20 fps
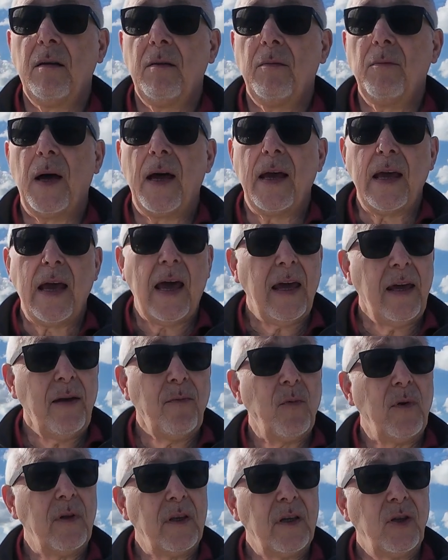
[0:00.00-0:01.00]
My
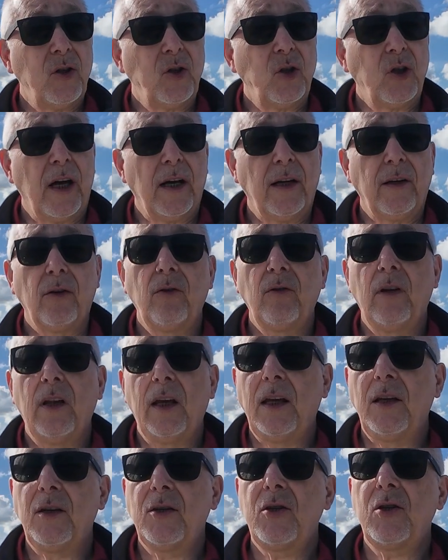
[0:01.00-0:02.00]
aim with this channel
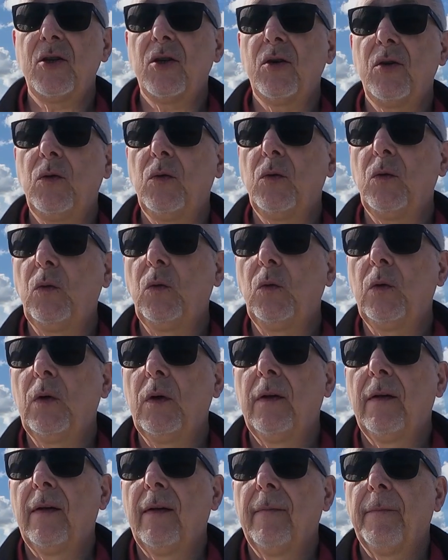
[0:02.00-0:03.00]
is to
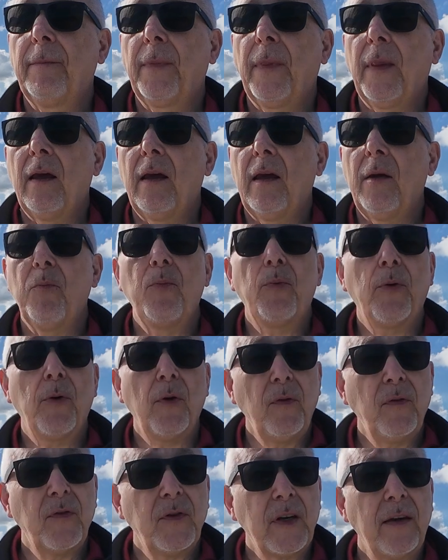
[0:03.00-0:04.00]

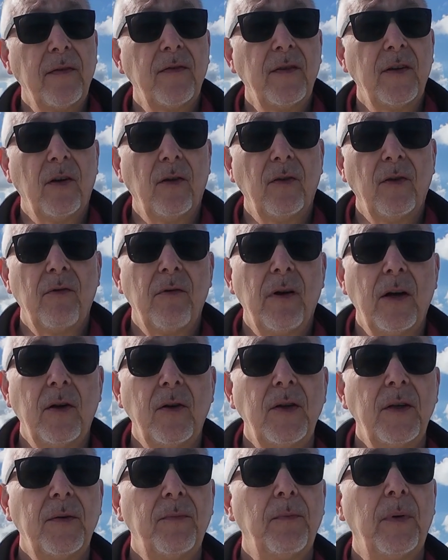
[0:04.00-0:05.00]
improve safety on the
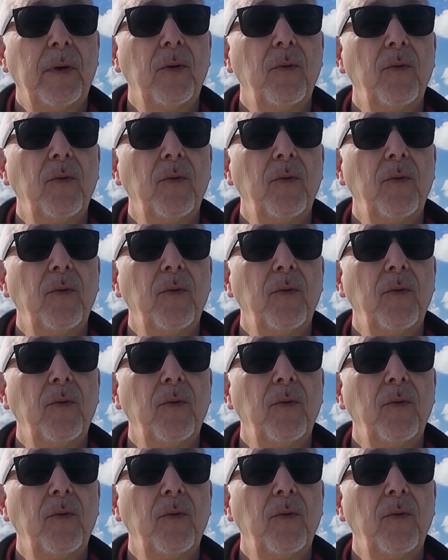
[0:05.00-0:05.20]
road, but